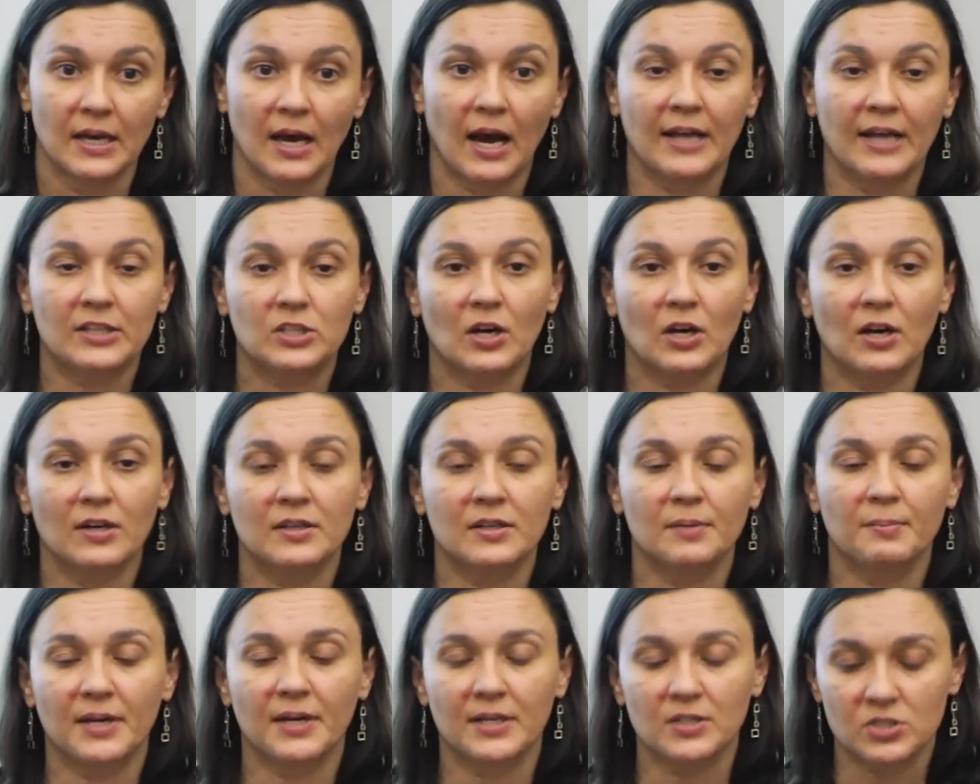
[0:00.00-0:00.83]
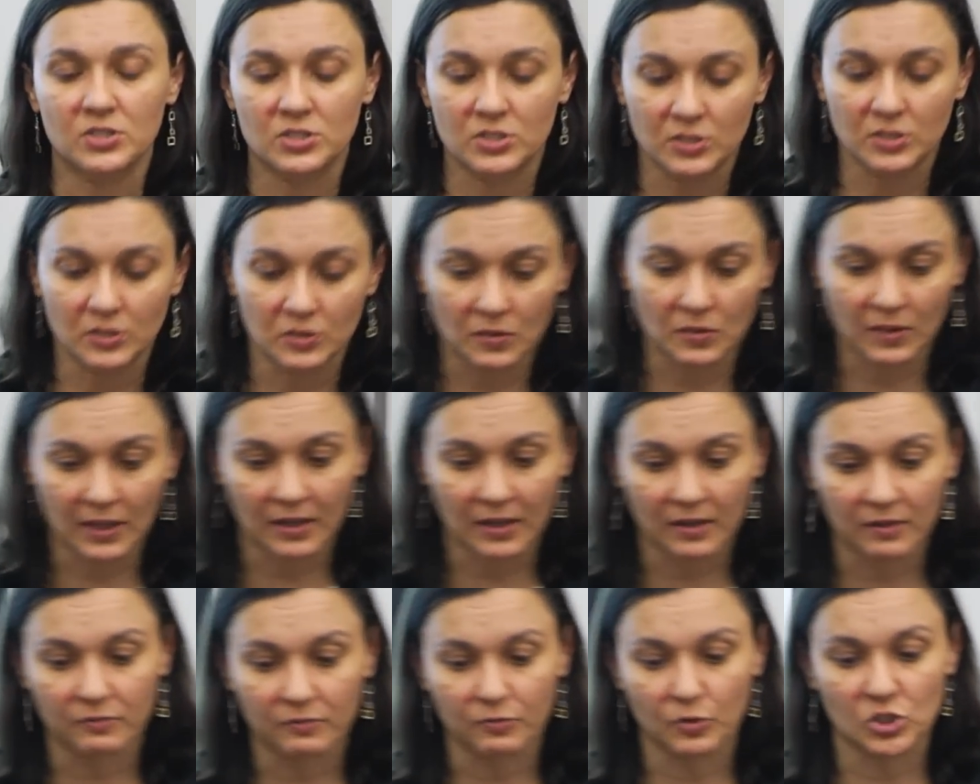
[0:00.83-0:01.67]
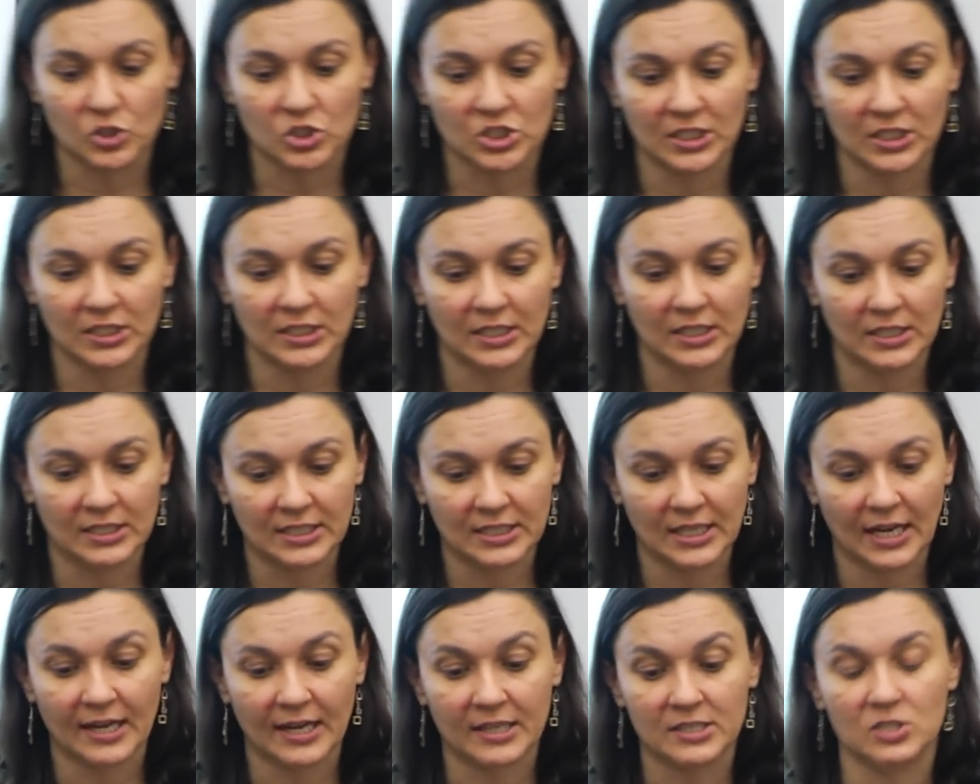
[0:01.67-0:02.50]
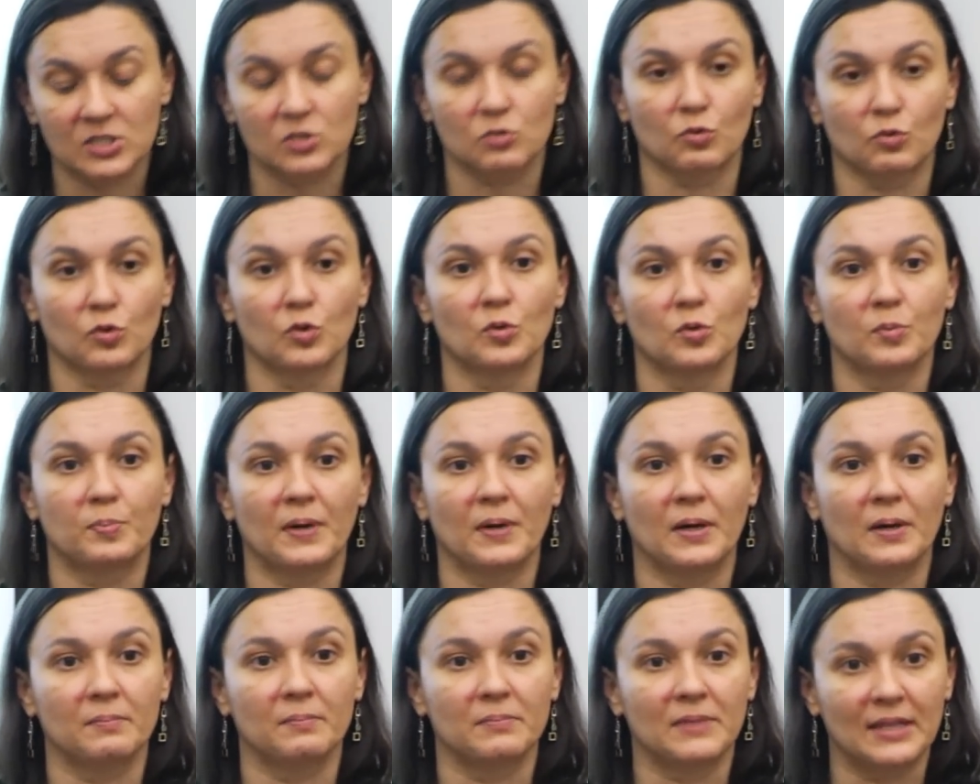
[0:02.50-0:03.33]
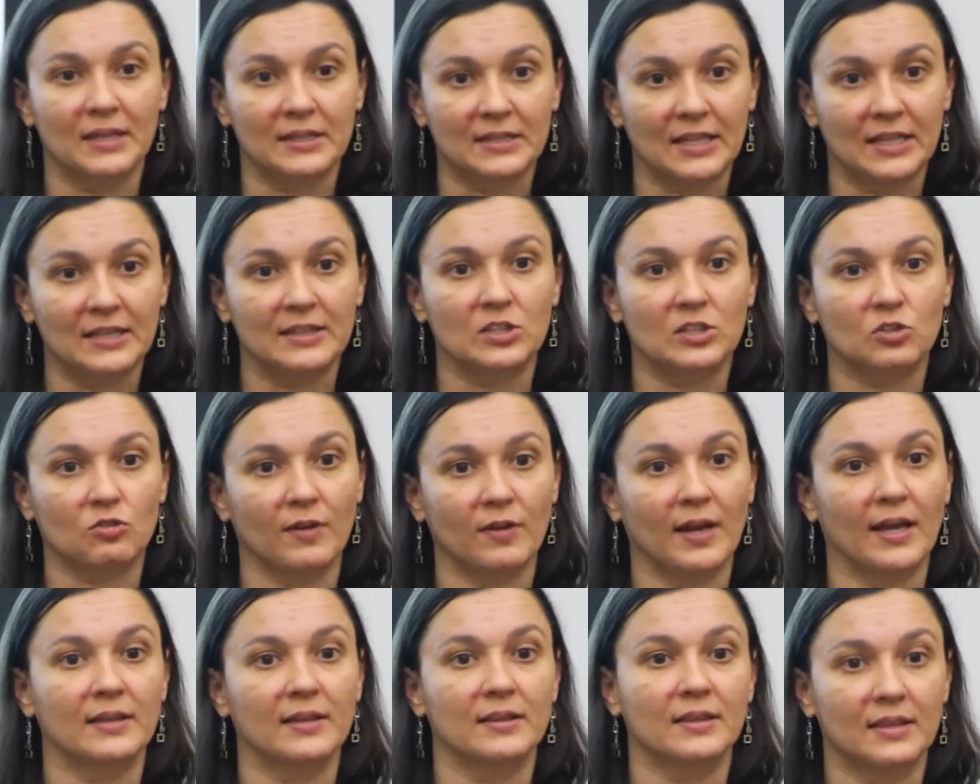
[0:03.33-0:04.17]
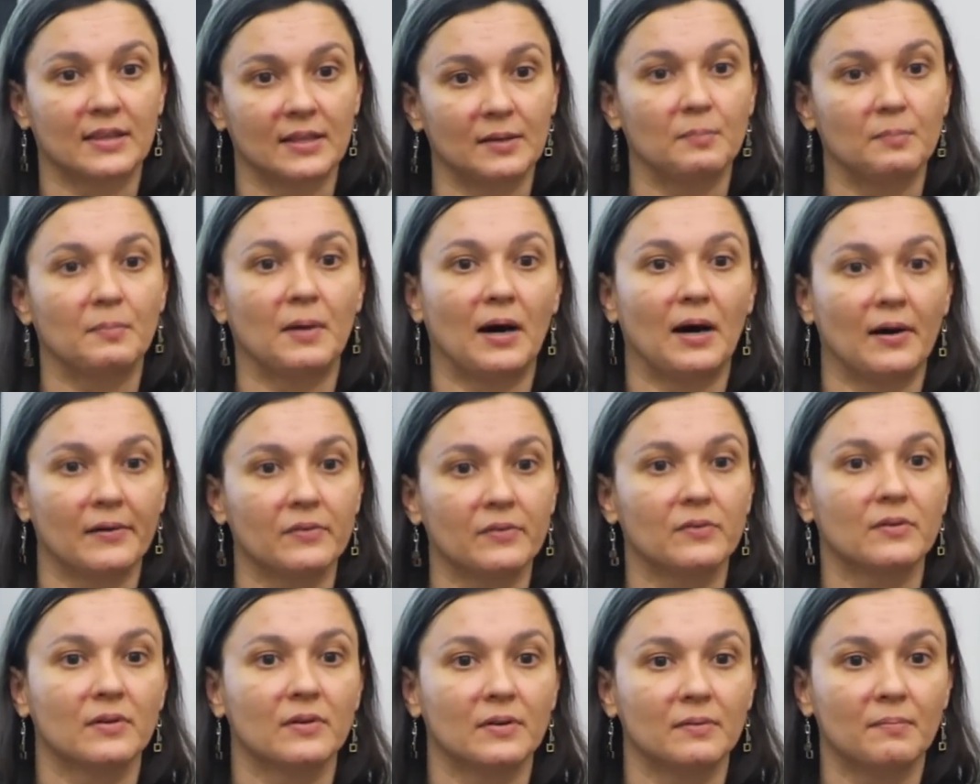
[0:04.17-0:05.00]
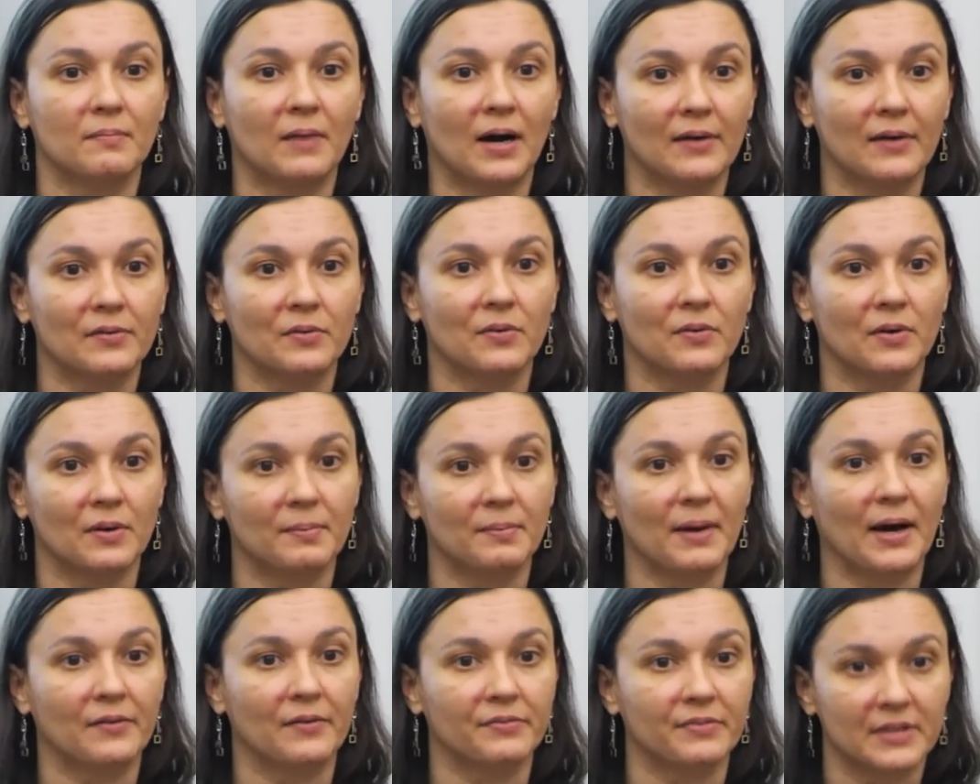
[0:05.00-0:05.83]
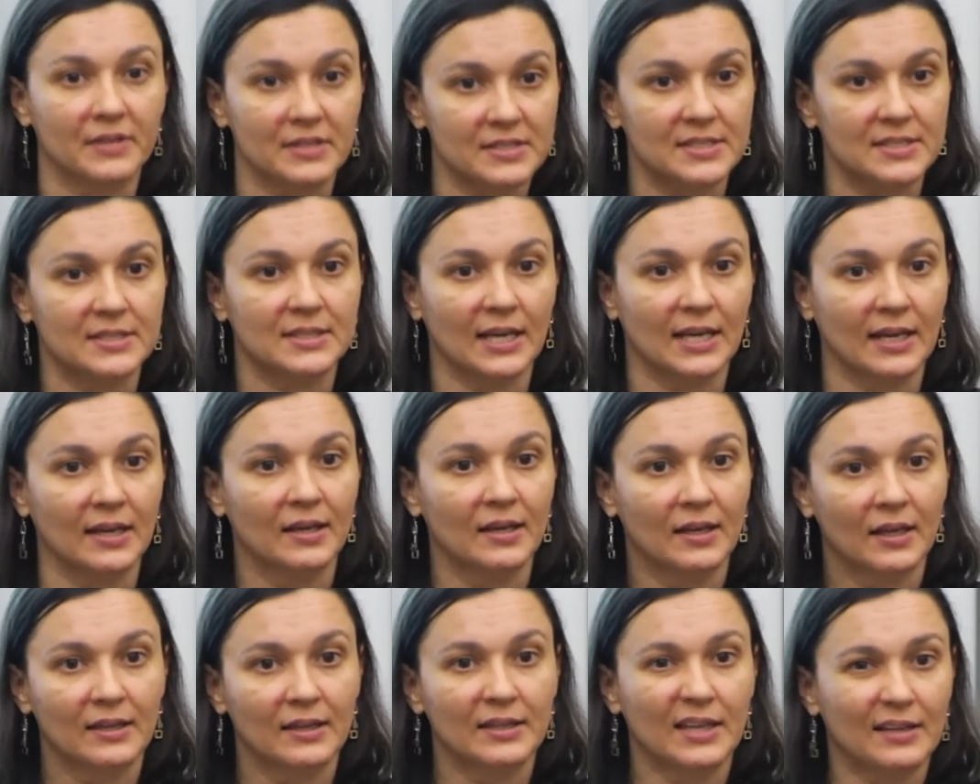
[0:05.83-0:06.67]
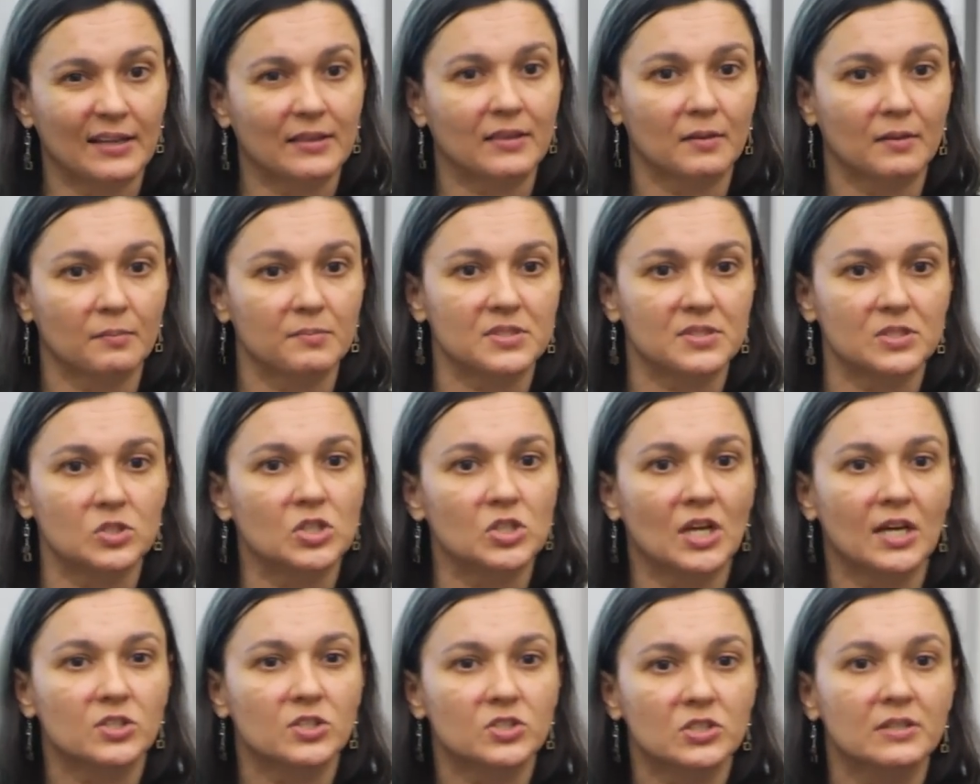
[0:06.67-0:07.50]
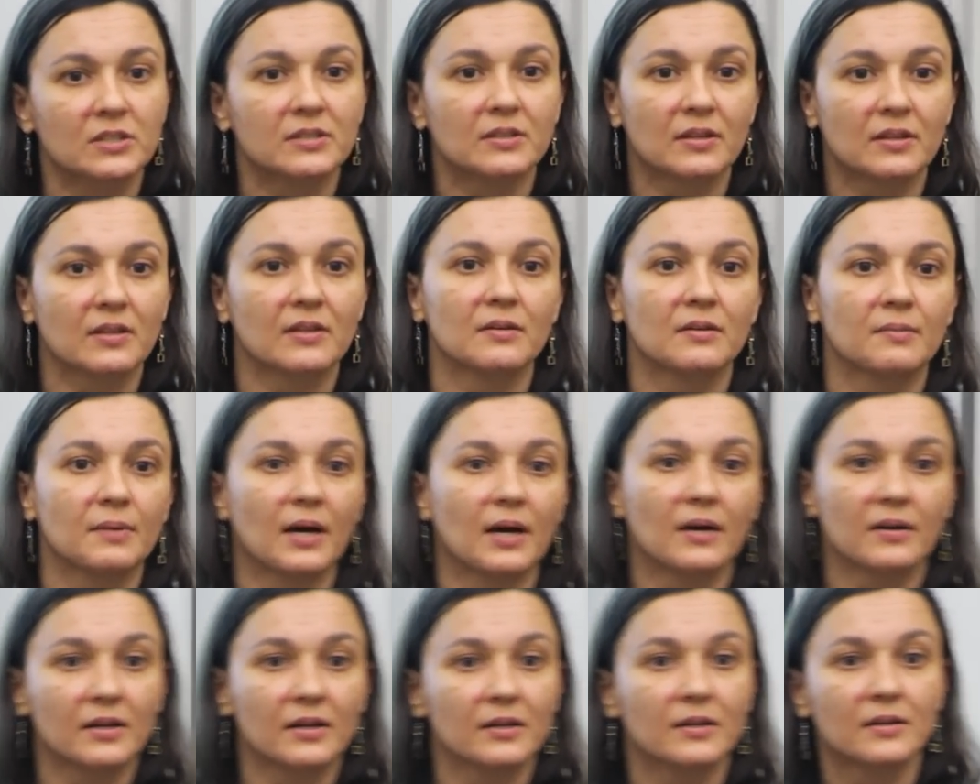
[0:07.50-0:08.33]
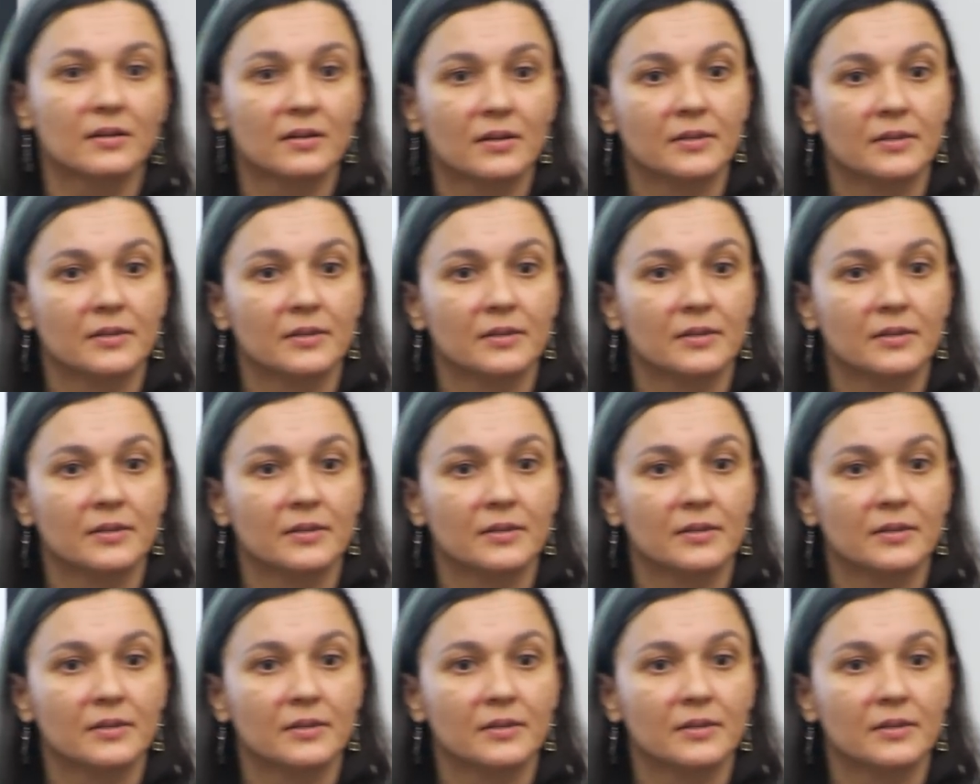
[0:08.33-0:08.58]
I talked a bunch to Virginia Tech's group that did the TransSim model about this, and they had some suggestions about it.